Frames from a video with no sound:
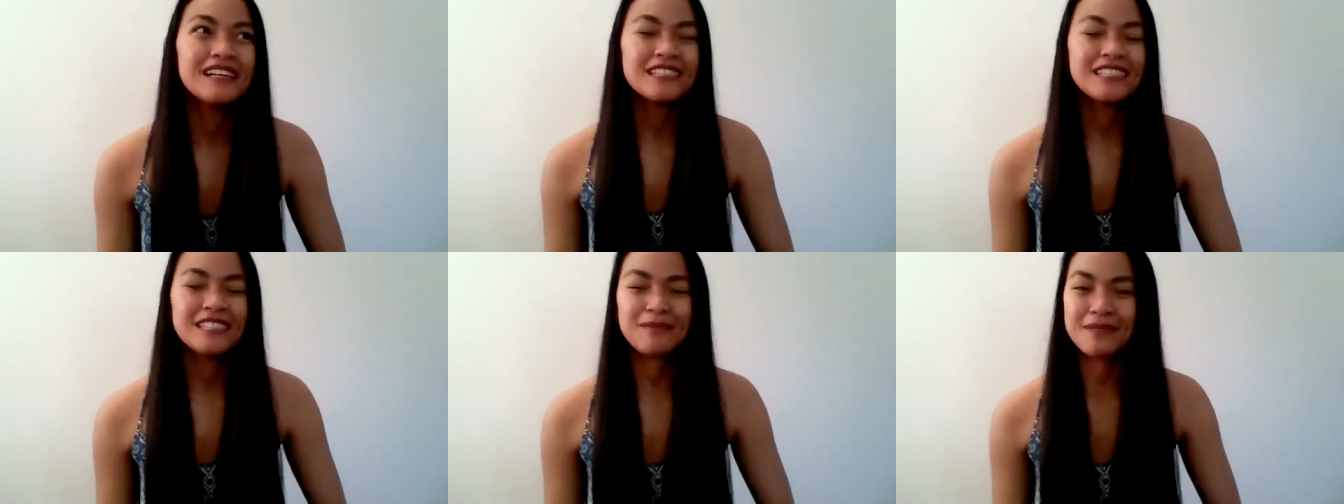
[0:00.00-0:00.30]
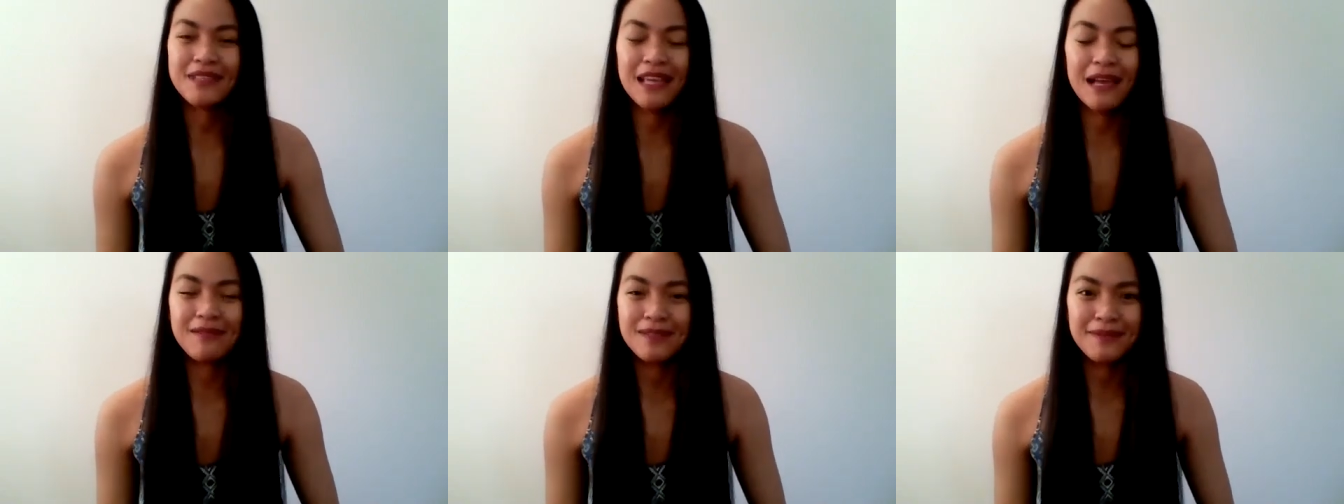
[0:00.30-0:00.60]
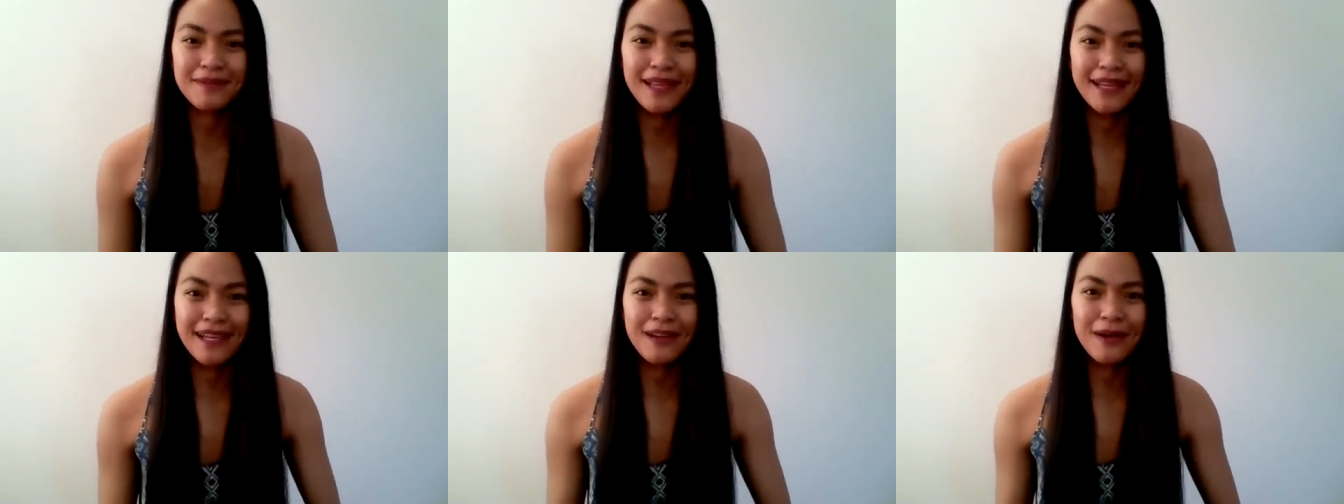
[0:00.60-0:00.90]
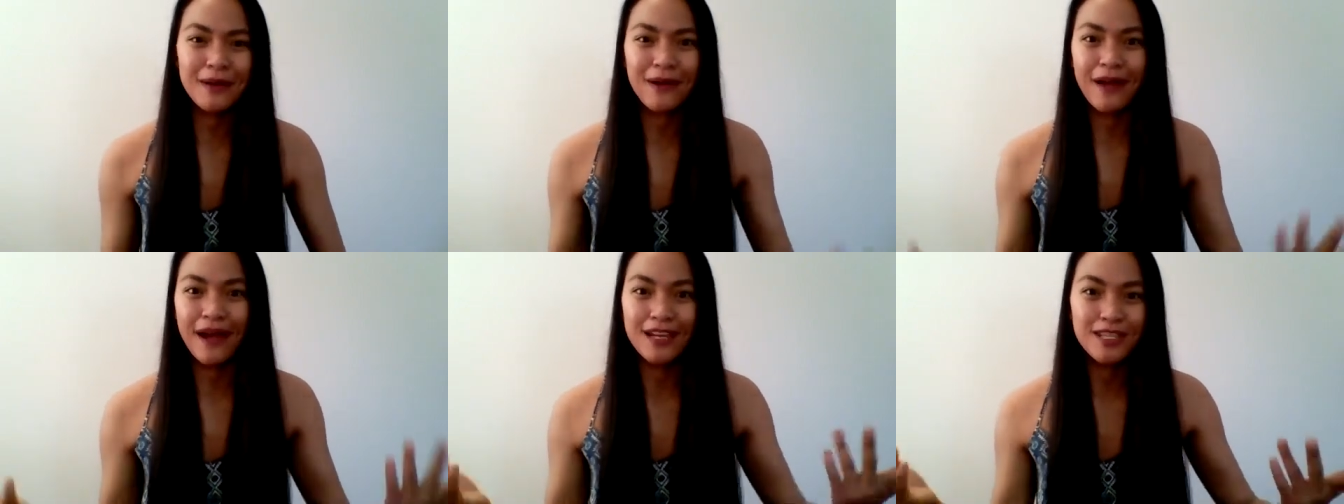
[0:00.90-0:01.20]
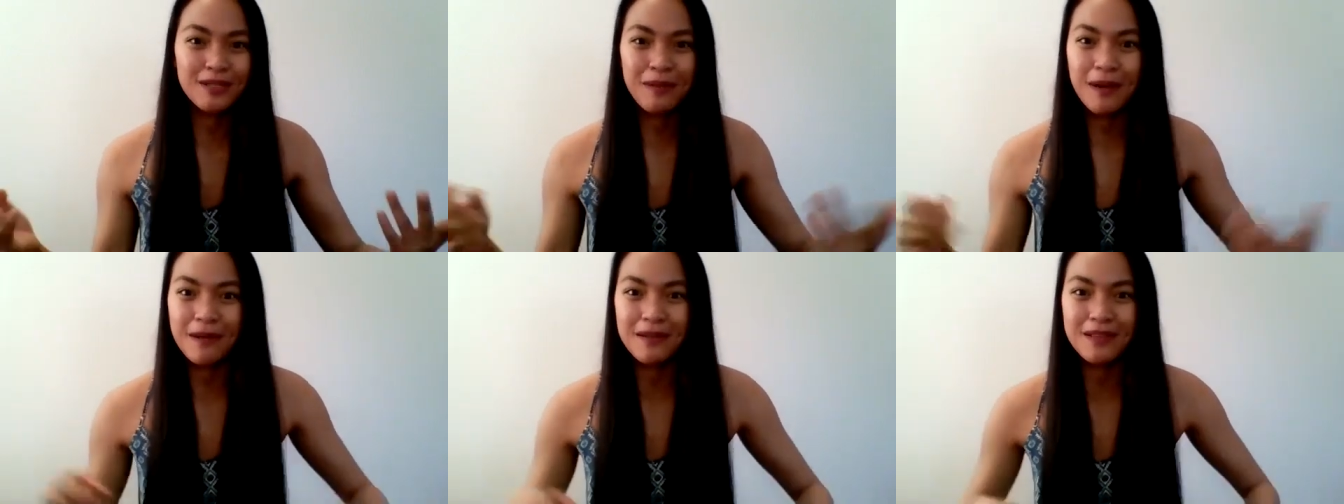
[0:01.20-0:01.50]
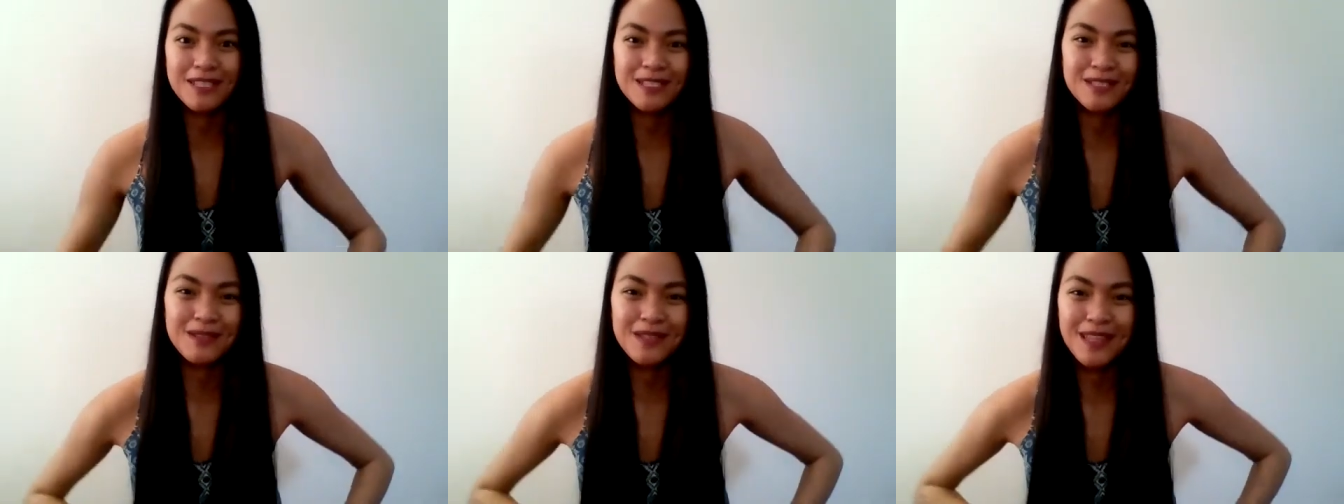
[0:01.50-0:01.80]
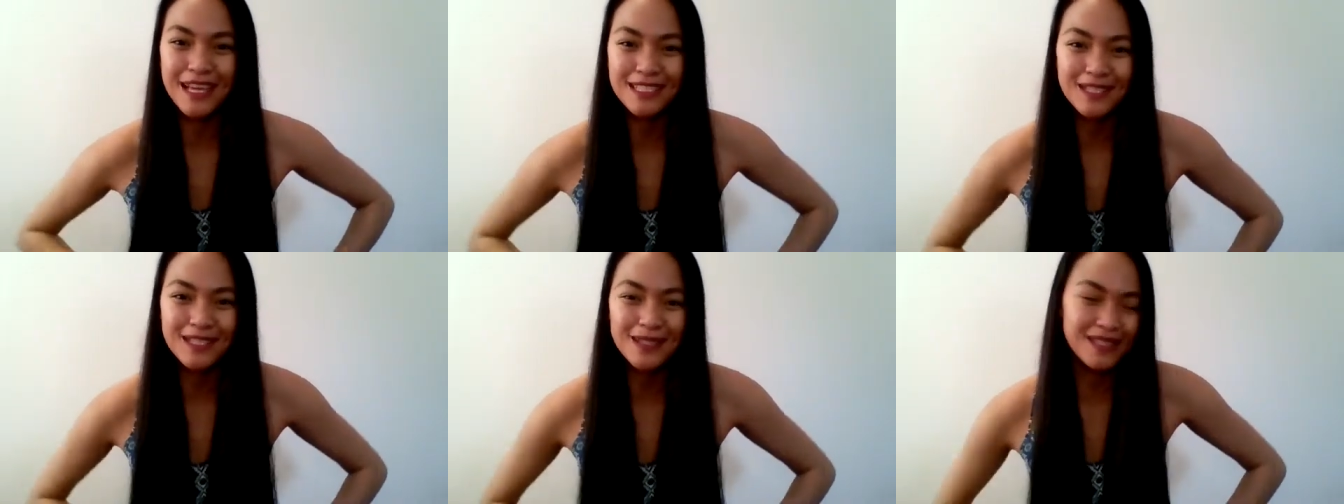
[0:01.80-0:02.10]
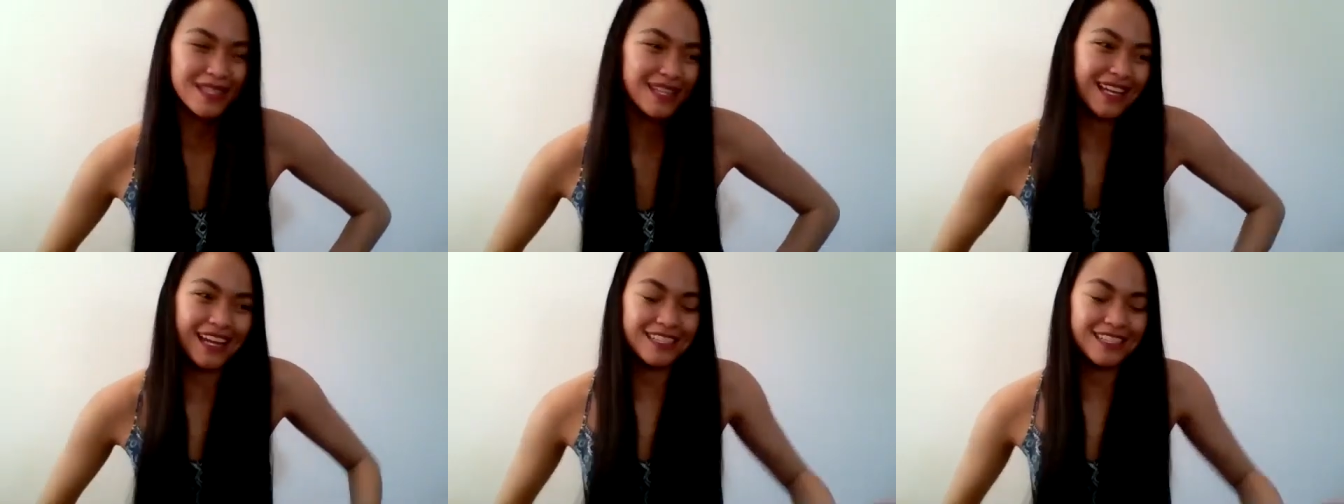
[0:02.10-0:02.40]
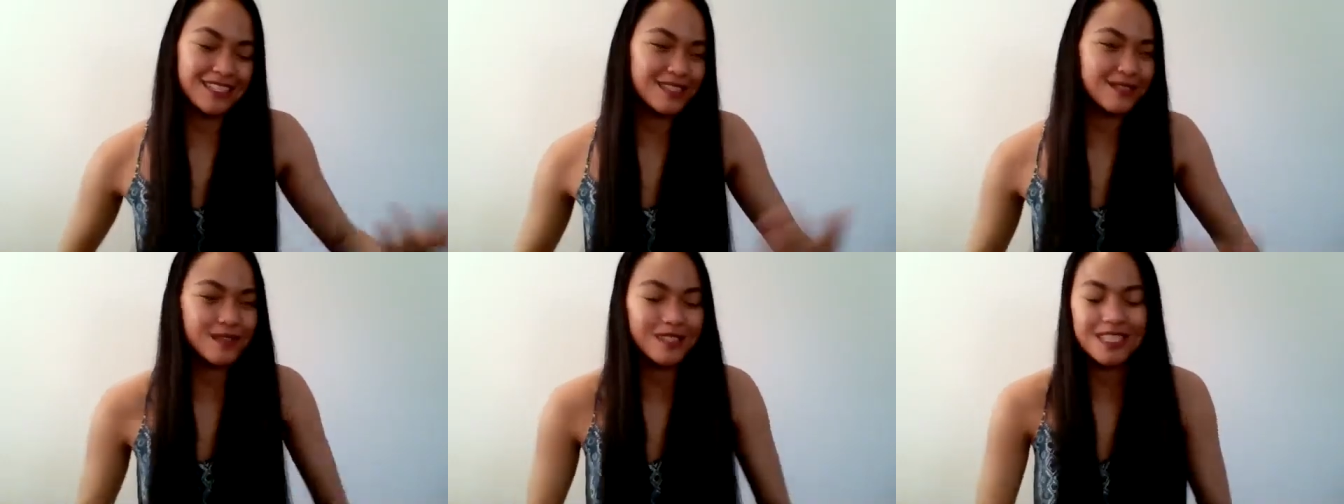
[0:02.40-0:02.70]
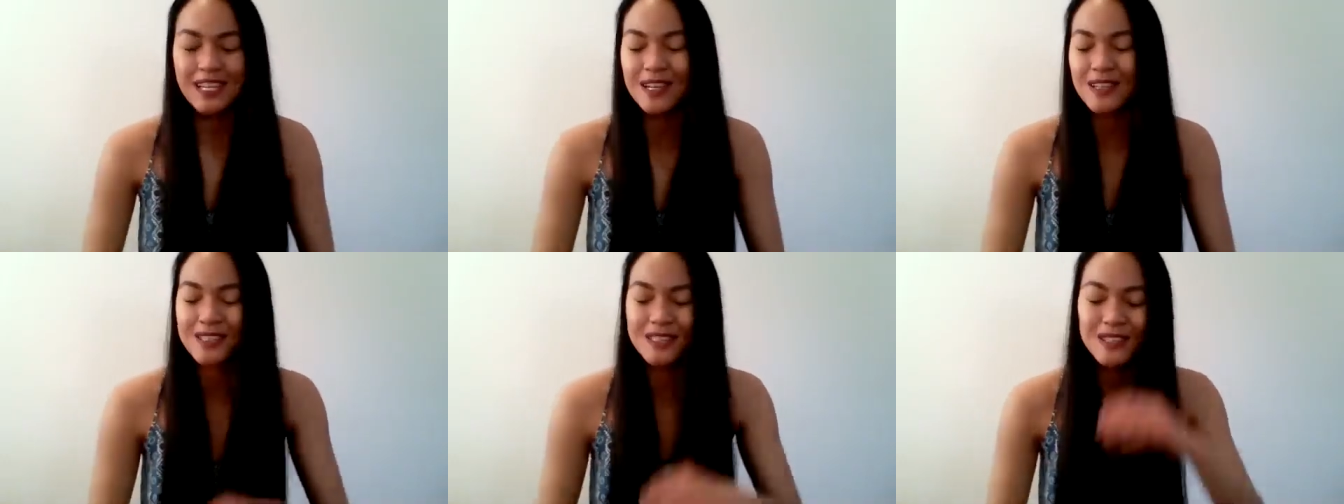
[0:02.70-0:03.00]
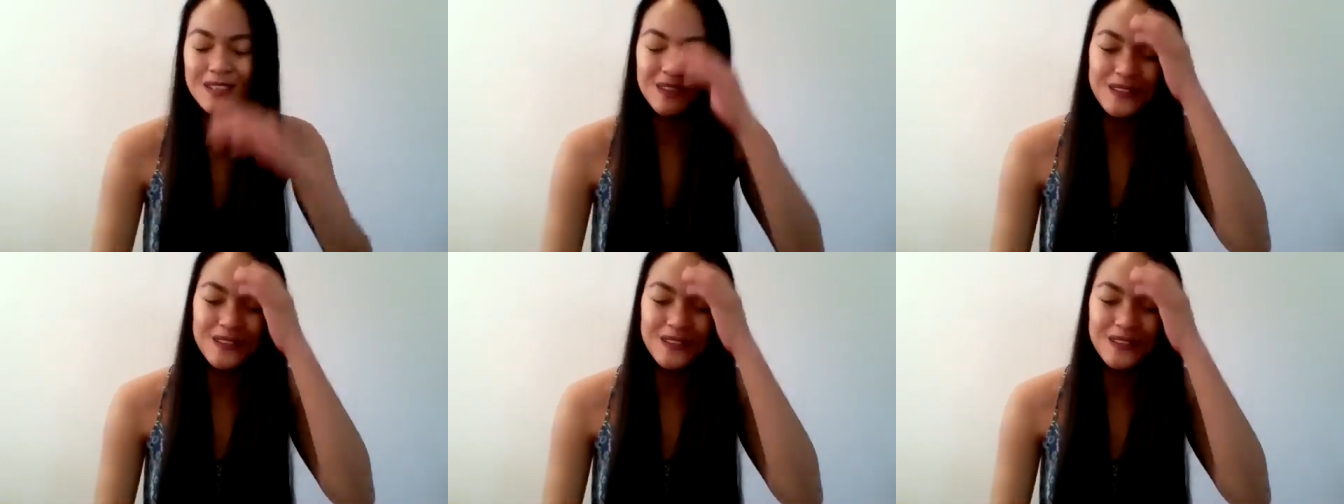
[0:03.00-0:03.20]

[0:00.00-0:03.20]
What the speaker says: sometimes I'm like, oh, I should probably do that too, and then I just reach out to.